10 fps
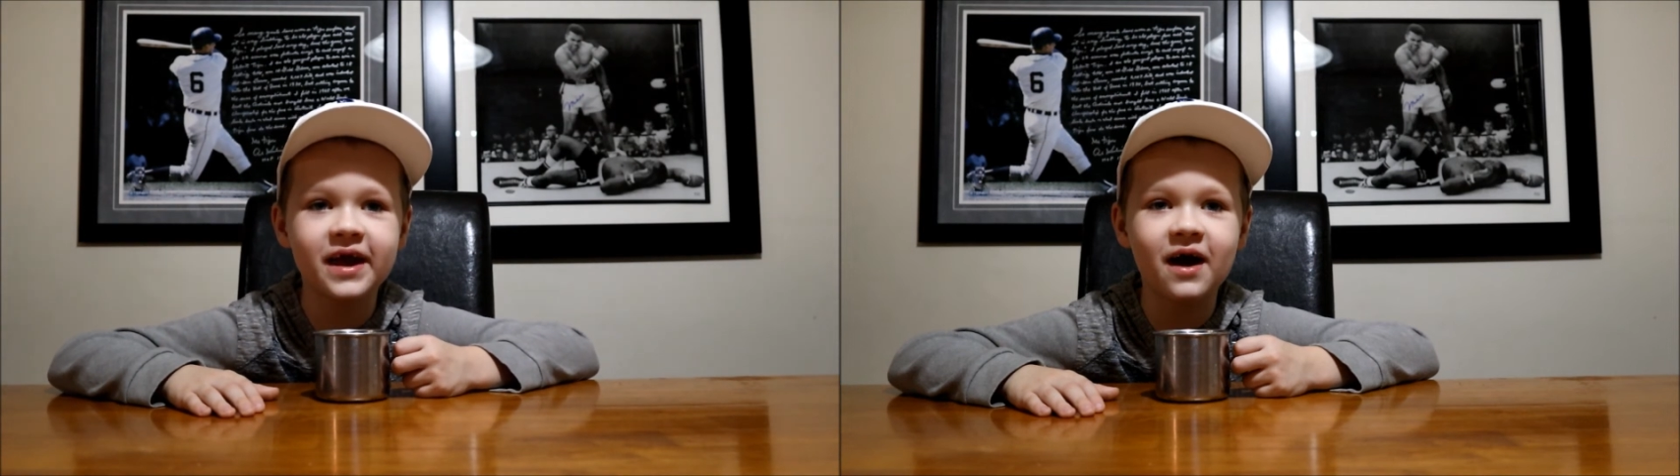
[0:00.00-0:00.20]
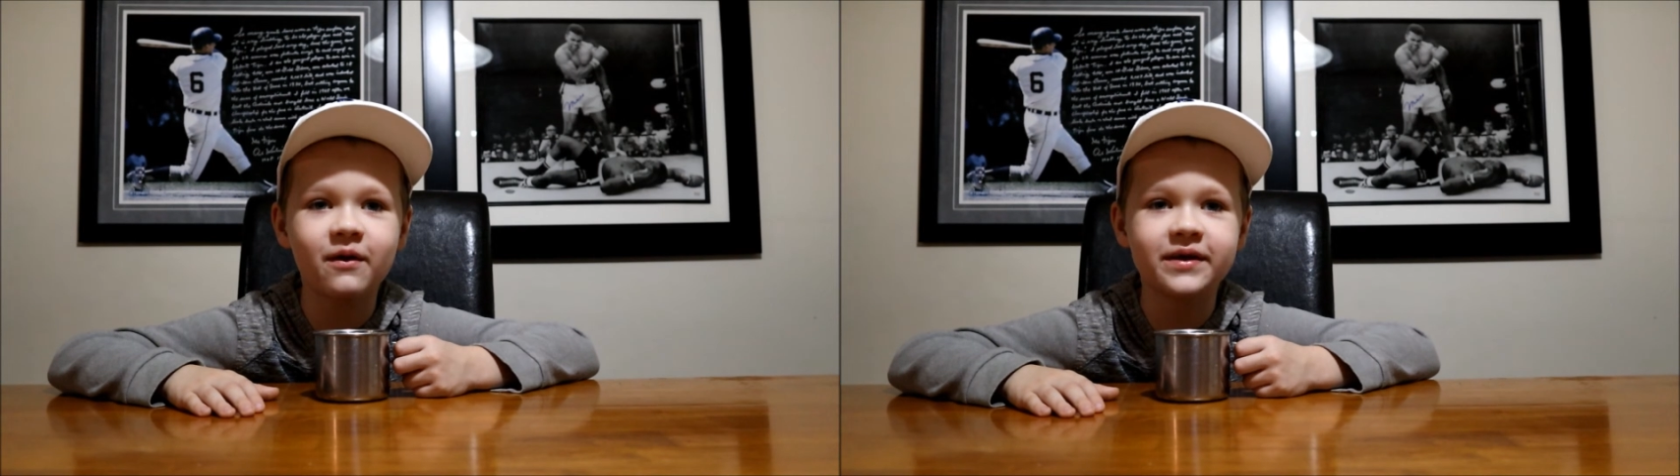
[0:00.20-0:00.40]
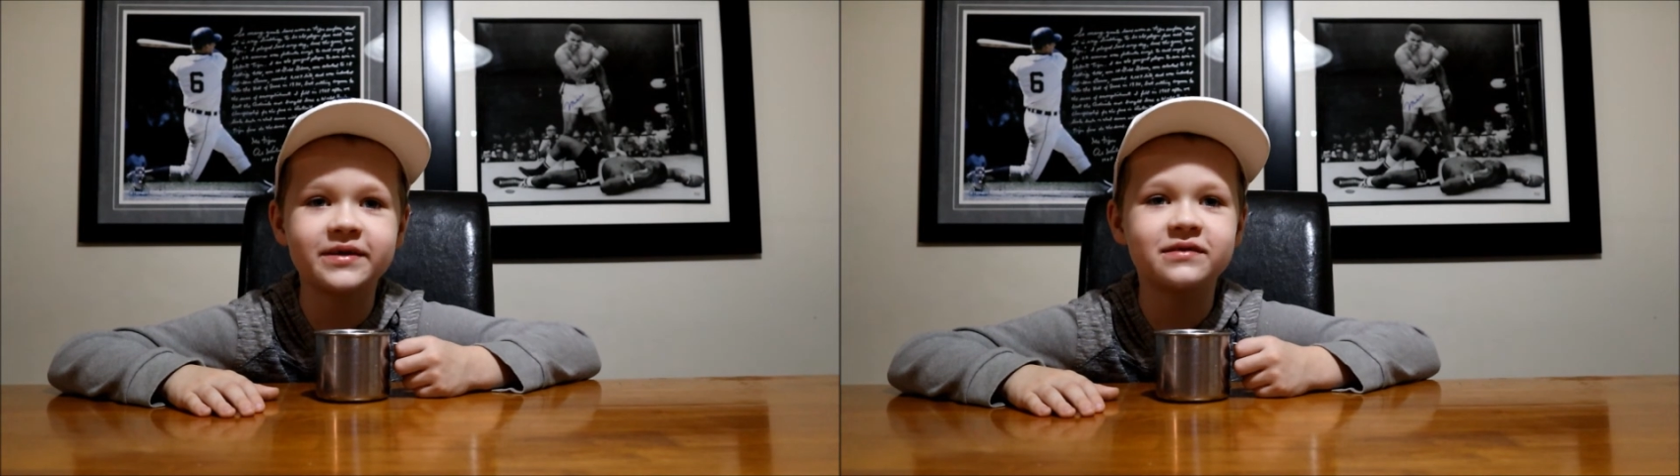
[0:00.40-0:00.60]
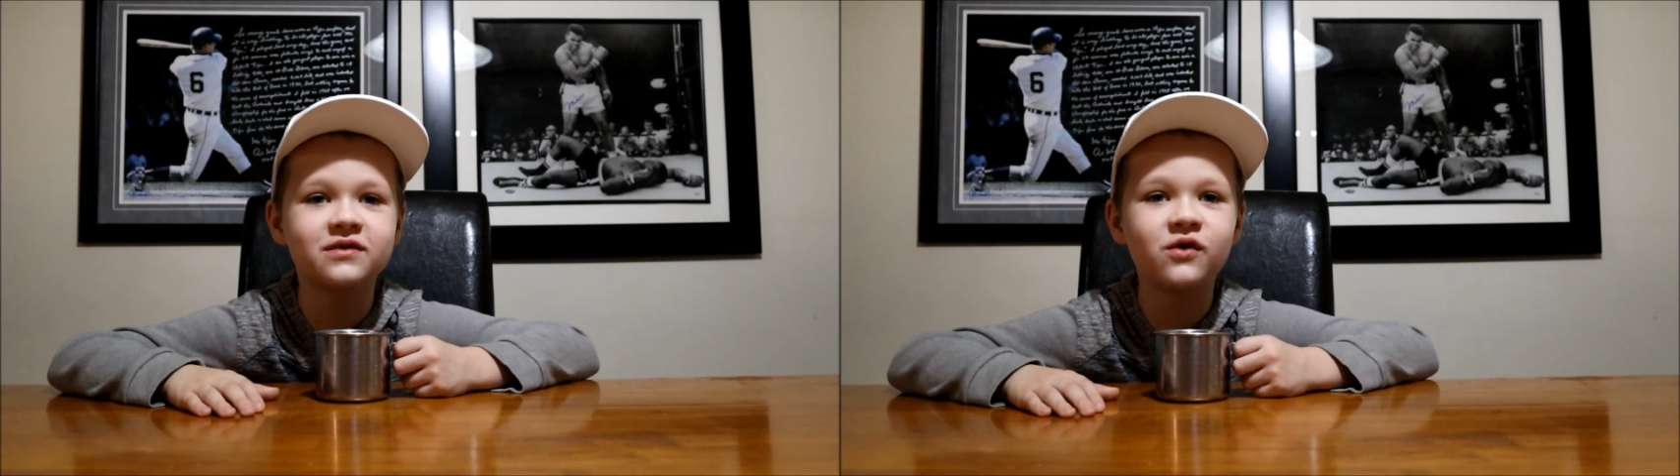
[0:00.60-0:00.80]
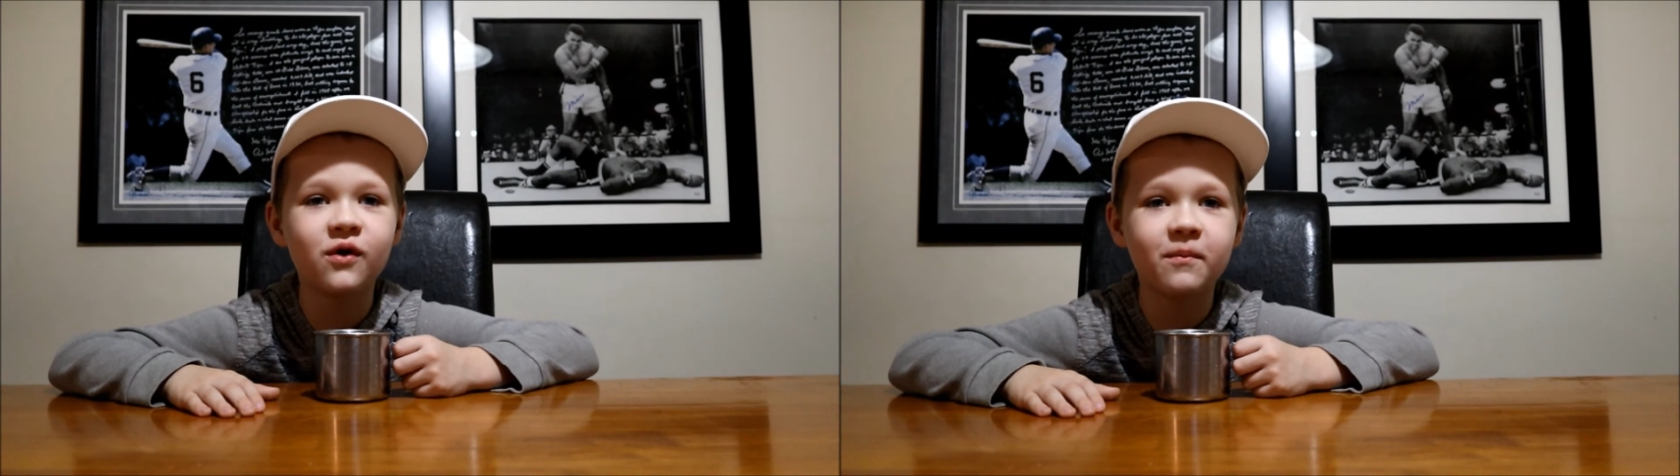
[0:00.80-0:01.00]
out his
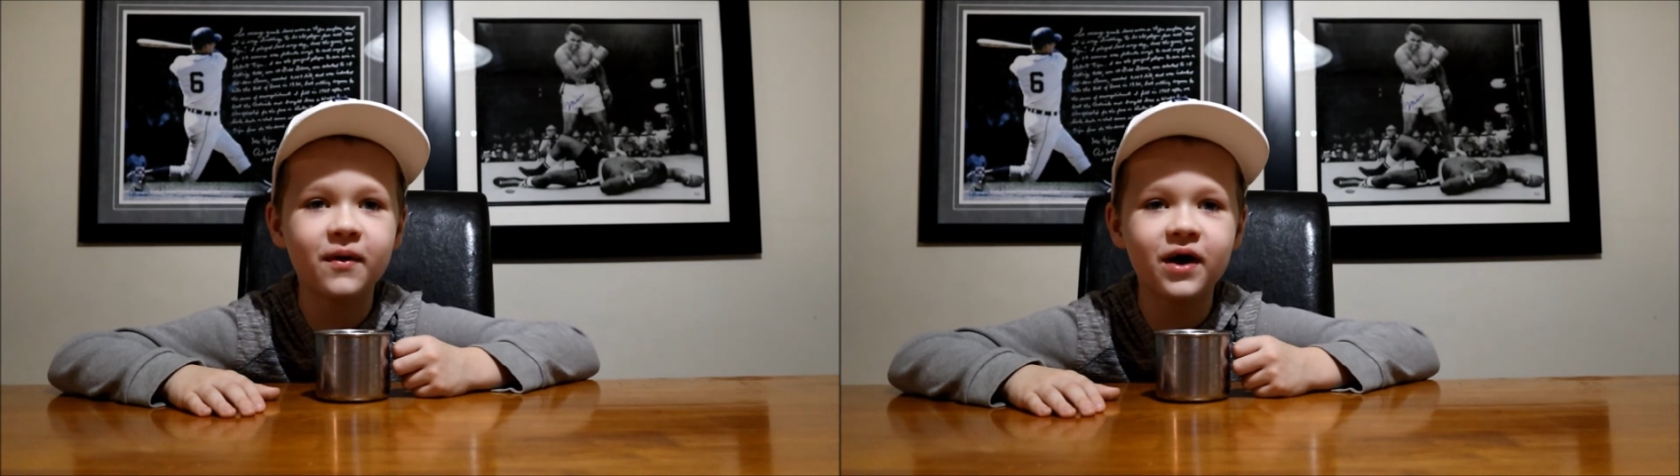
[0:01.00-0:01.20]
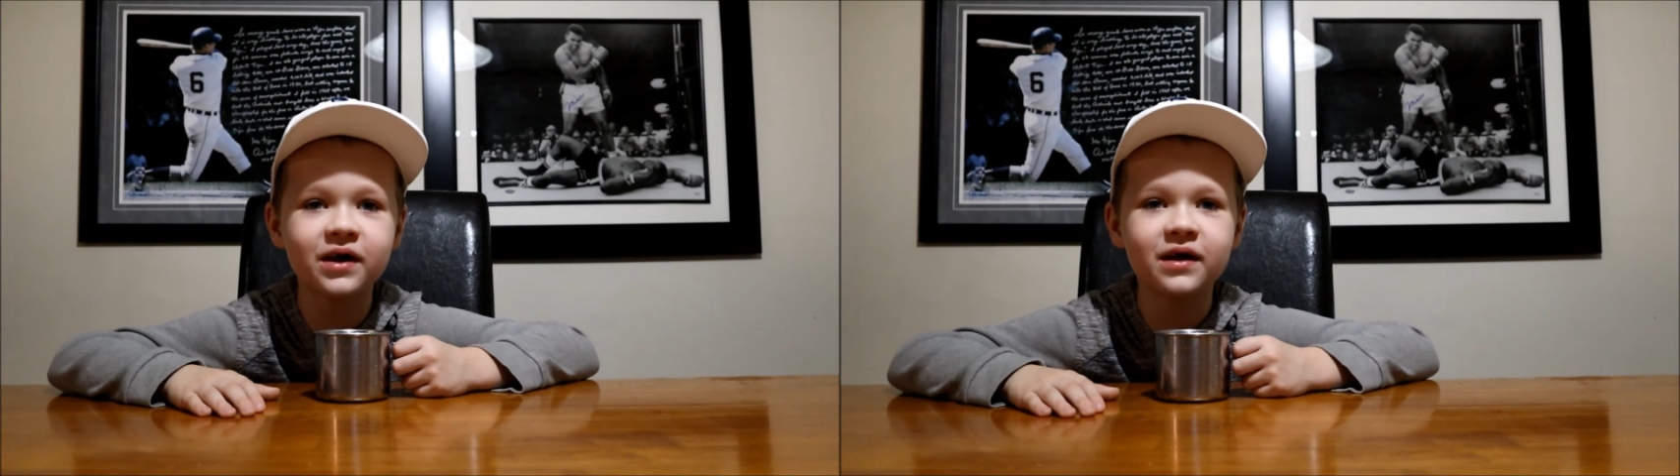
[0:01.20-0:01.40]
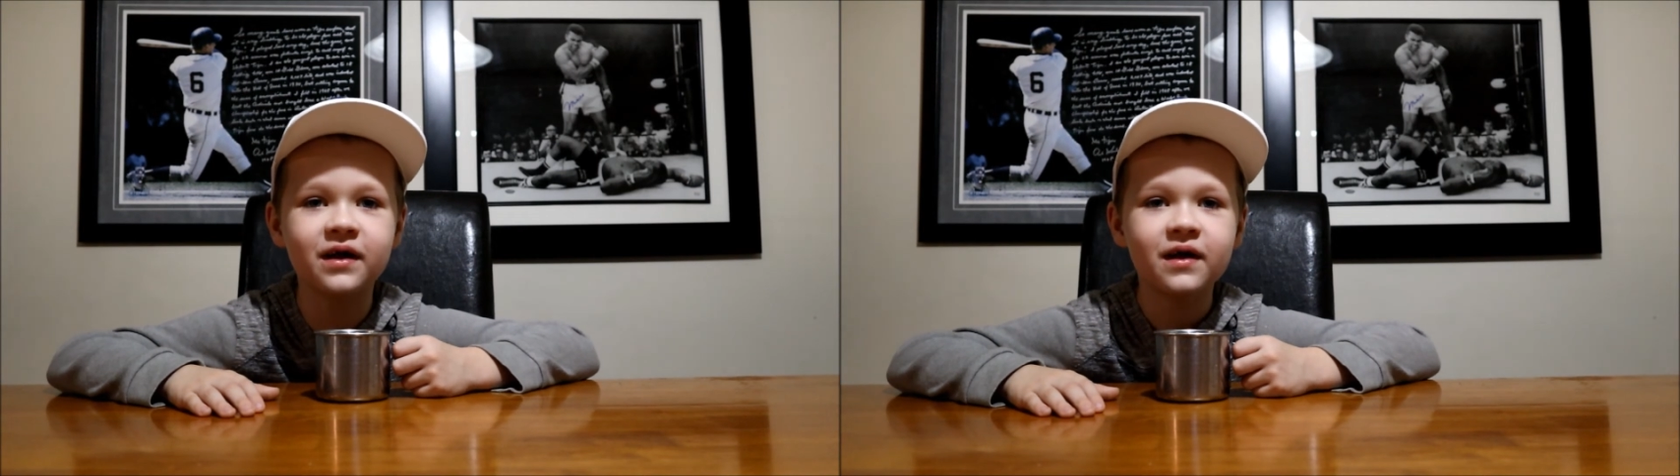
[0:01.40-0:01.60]
new book,